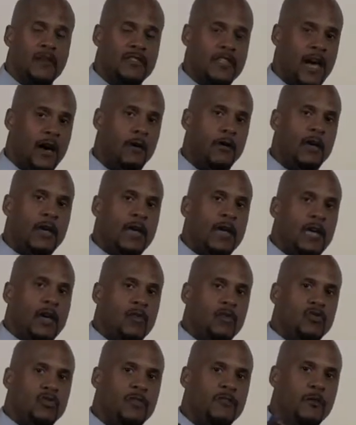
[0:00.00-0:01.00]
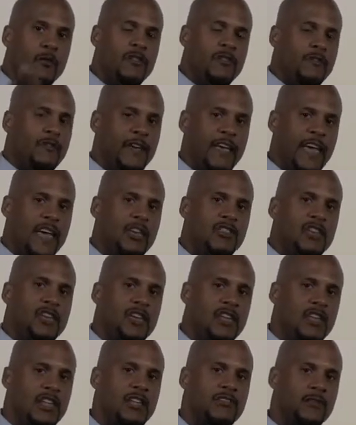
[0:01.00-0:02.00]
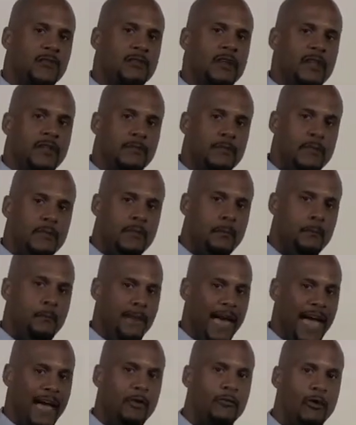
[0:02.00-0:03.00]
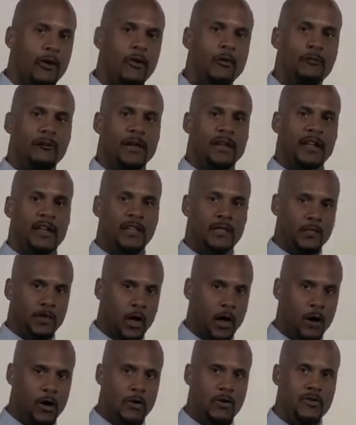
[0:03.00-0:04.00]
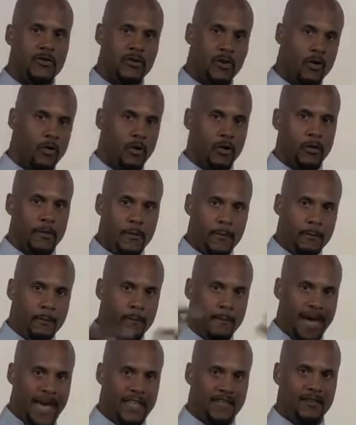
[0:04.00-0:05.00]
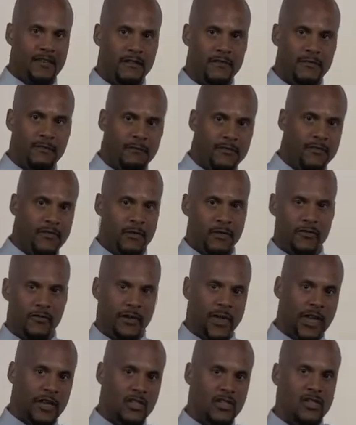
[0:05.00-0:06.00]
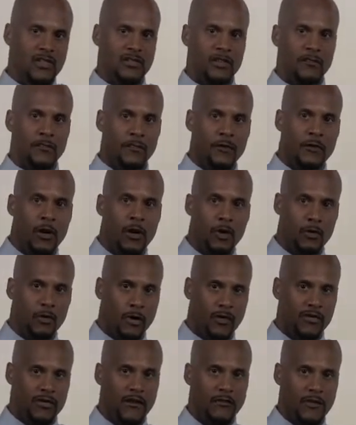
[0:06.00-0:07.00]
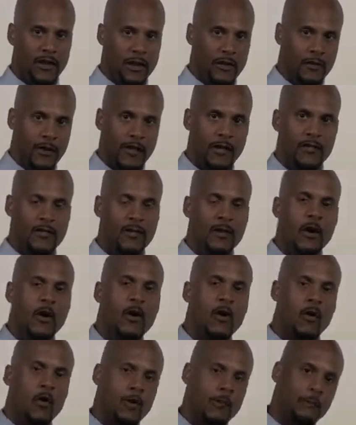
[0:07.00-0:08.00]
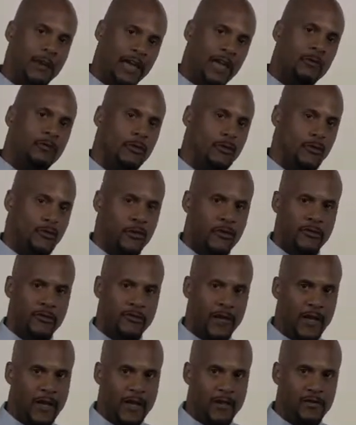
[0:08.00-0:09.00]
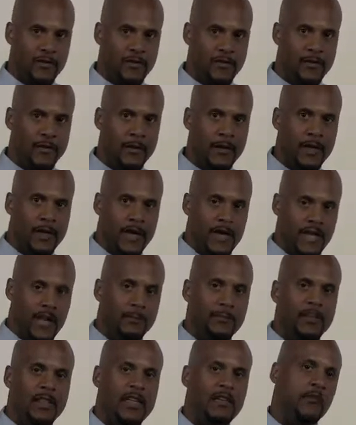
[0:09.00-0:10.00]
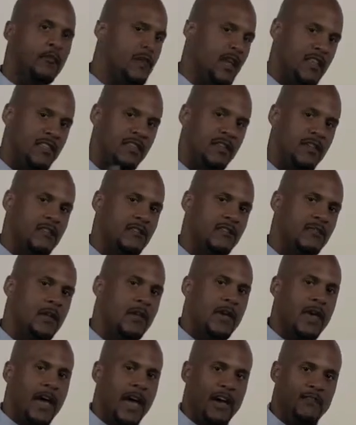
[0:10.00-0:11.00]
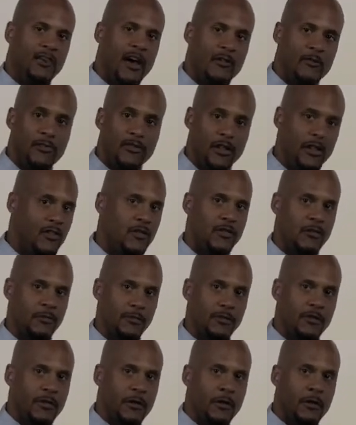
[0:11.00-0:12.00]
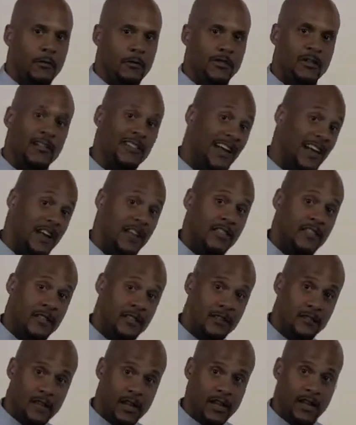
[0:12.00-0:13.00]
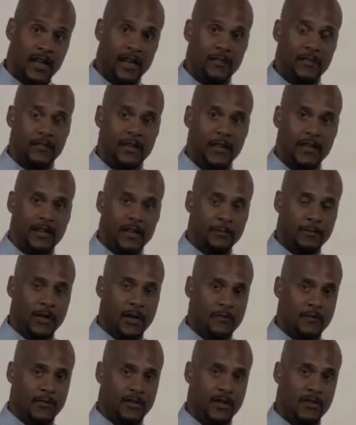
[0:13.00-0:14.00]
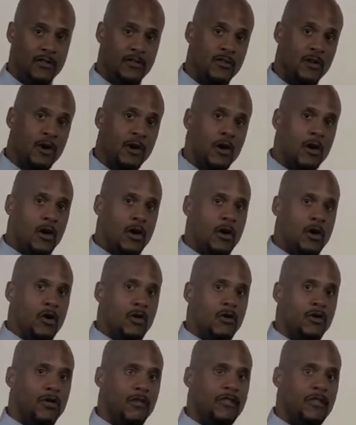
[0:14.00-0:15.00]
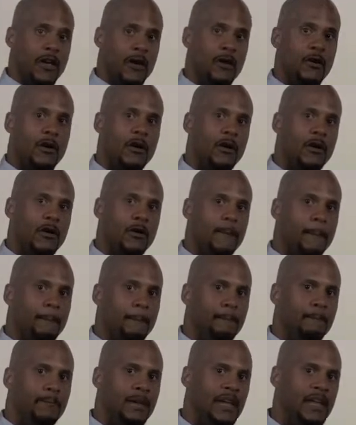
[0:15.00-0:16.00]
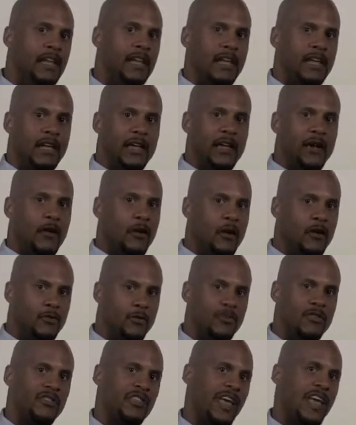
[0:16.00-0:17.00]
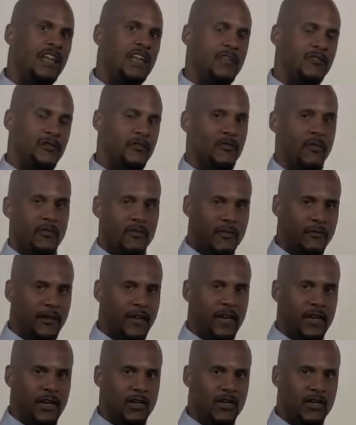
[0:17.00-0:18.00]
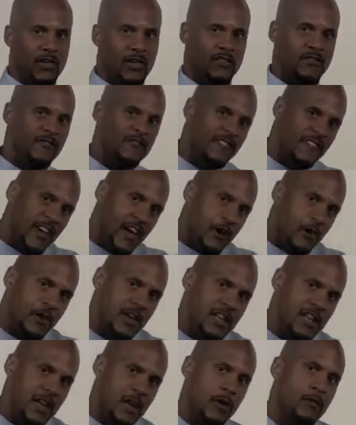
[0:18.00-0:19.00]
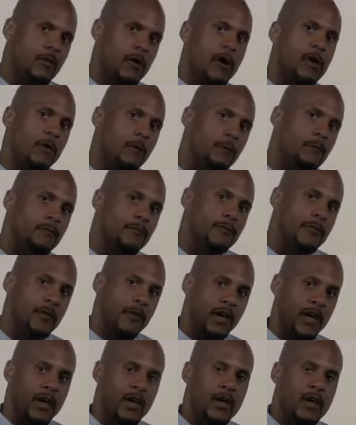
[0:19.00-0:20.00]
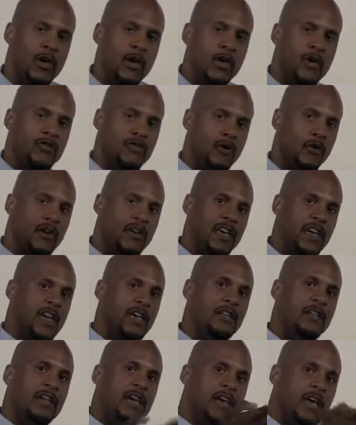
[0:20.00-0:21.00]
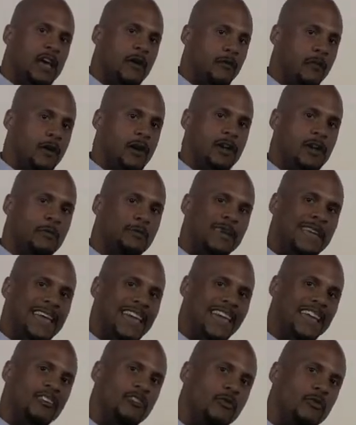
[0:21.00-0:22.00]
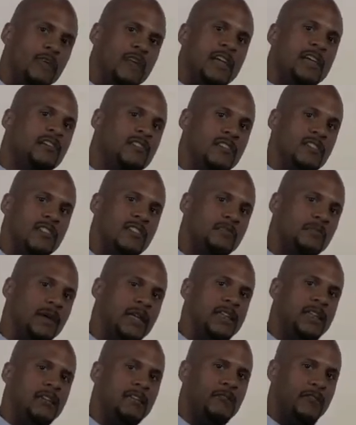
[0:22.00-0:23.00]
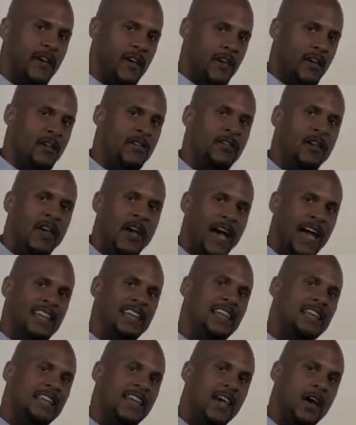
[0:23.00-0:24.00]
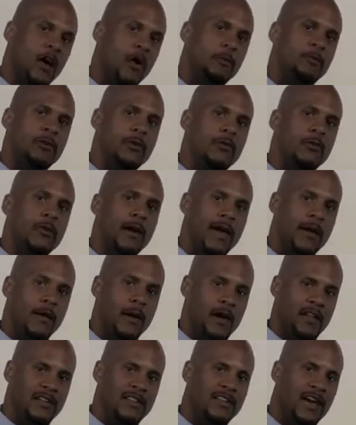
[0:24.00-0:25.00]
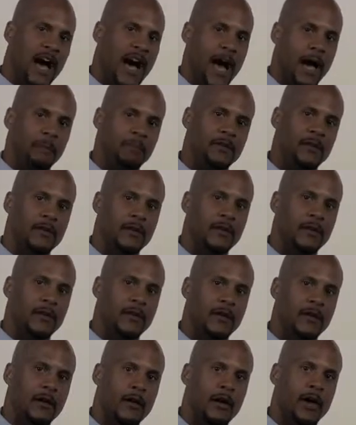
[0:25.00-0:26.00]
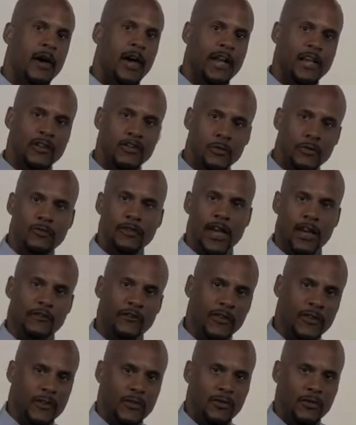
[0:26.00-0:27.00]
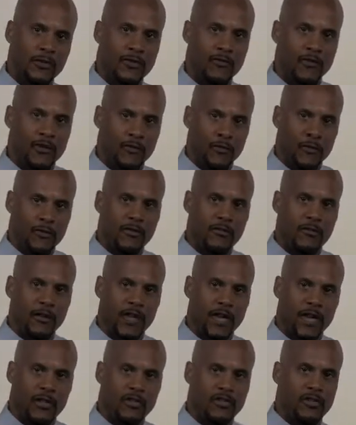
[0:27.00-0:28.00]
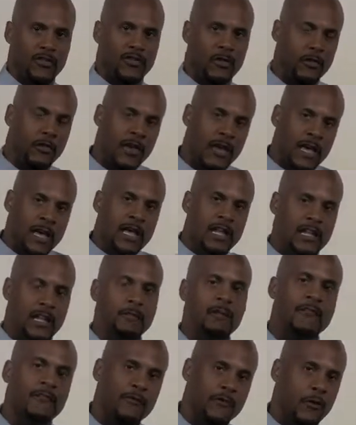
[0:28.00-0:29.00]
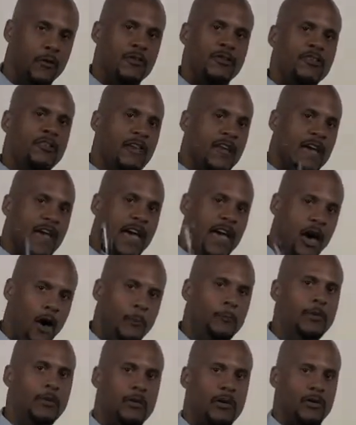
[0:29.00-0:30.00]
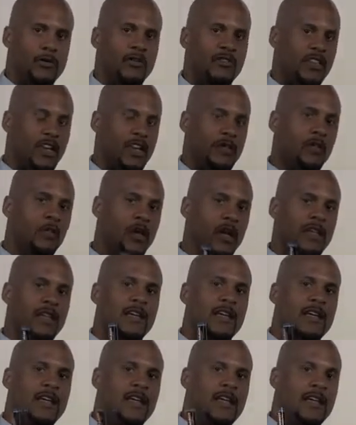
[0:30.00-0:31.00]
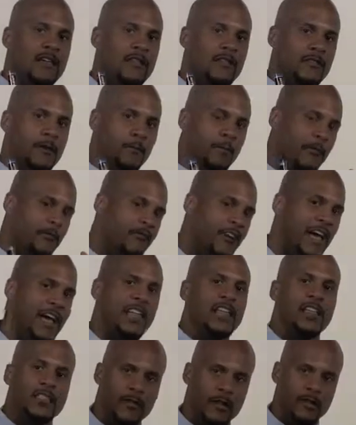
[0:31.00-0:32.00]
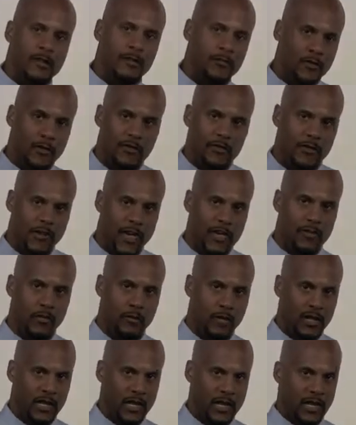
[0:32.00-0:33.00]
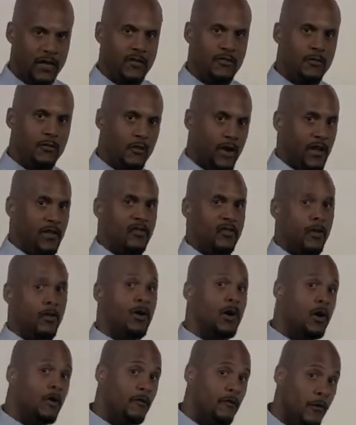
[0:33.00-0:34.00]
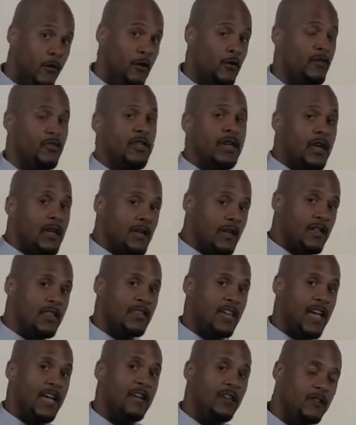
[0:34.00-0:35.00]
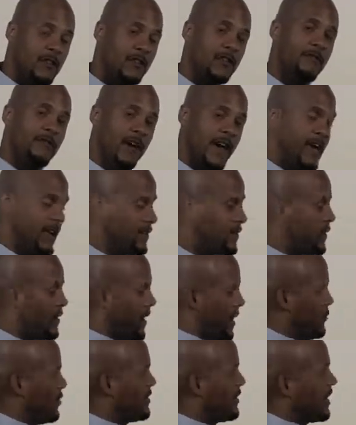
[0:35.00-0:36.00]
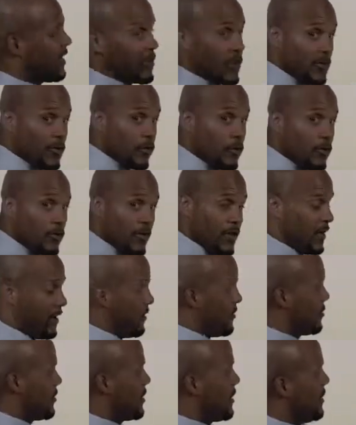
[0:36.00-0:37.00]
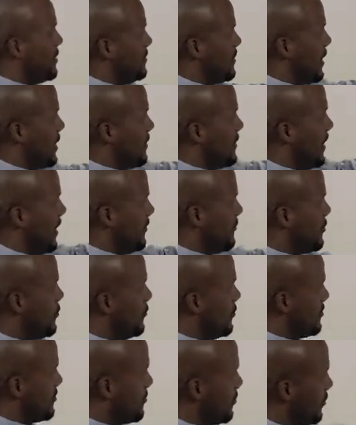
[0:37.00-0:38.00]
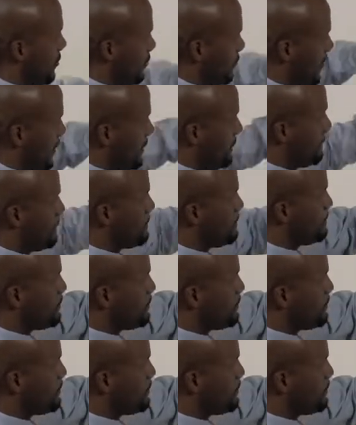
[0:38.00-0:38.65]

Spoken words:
Now, diversification can either mean macro, meaning large or massive diversification across different areas, or micro diversification. And I believe when I sit and have conversations with clients and have in-depth conversations, their meaning or understanding of diversification is very narrow. Okay? So again, if we're going to be entering into the spending phase, I need to help you adopt a new definition of diversification. So let me first help you understand what the prevailing thought of diversification really is, right? So first, let's take you to the fact, I want to take you to two things that everyone's doing, right?